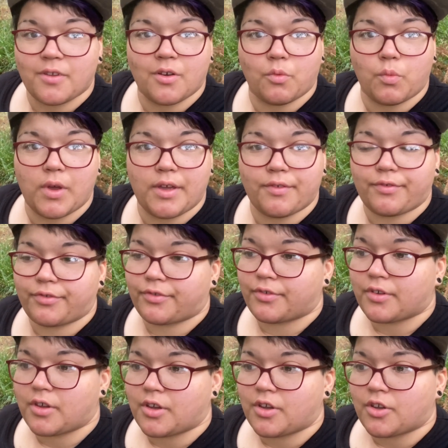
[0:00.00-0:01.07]
with
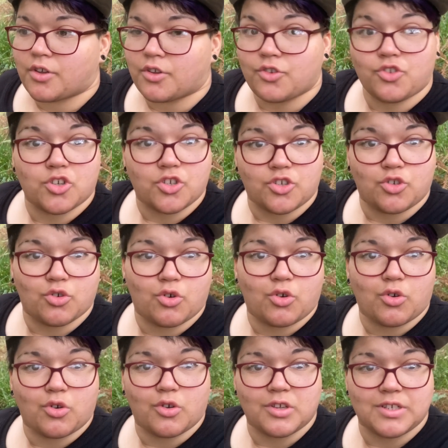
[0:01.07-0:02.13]
just
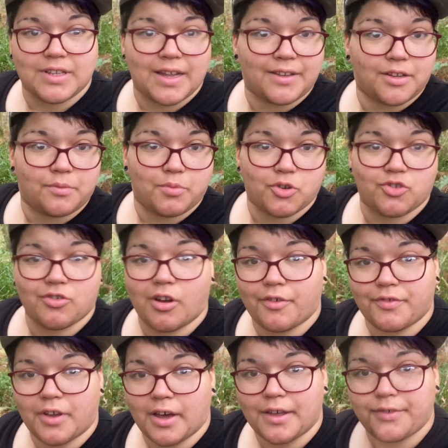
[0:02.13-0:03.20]
your standard bushcraft
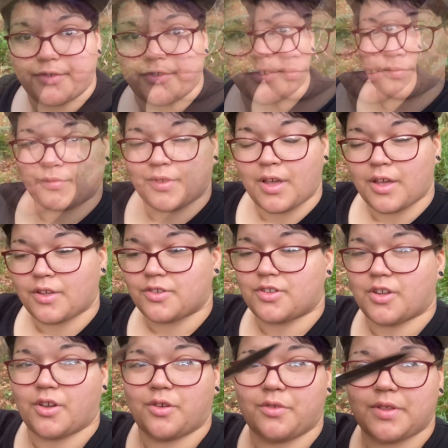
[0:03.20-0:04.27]
knife.
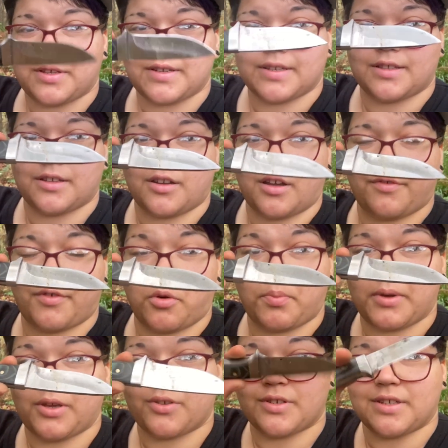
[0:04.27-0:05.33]
So this is the knife I'll be
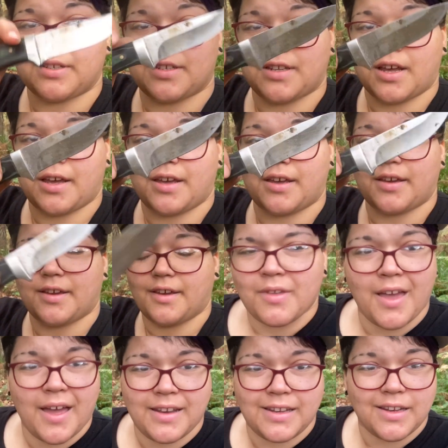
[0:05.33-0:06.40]
using today.
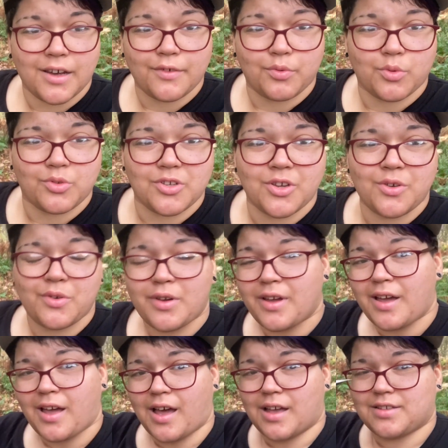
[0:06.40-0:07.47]
Any knife will do
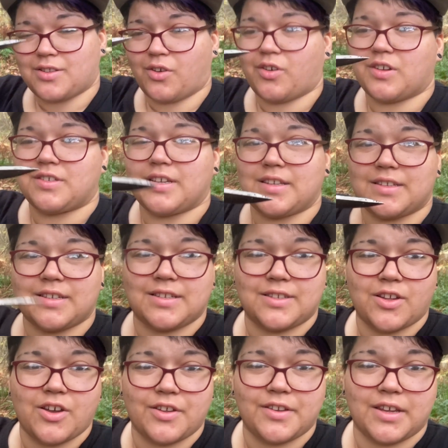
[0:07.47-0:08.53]
as long as it's
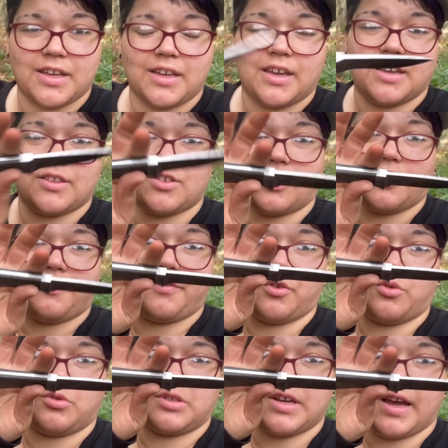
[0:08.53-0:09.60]
sturdy, it's got a
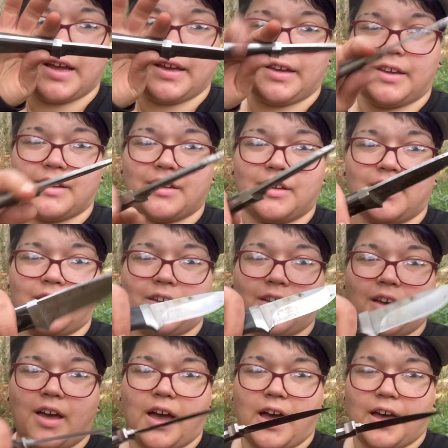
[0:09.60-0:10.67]
full tang
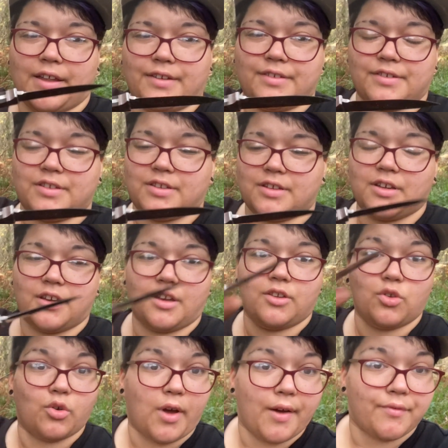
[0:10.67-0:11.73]
and
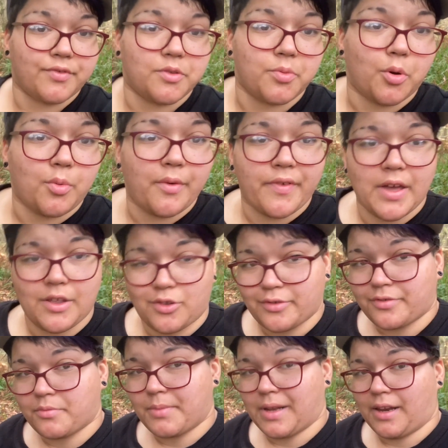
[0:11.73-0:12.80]
you're comfortable with it and you're
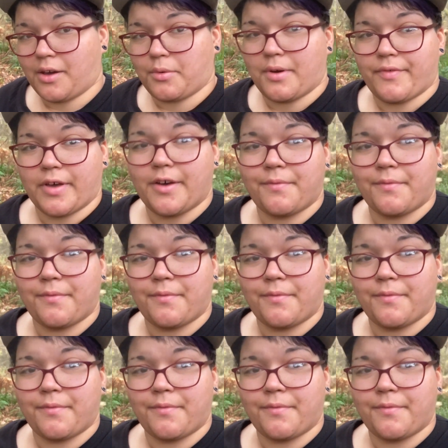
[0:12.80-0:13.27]
familiar with it.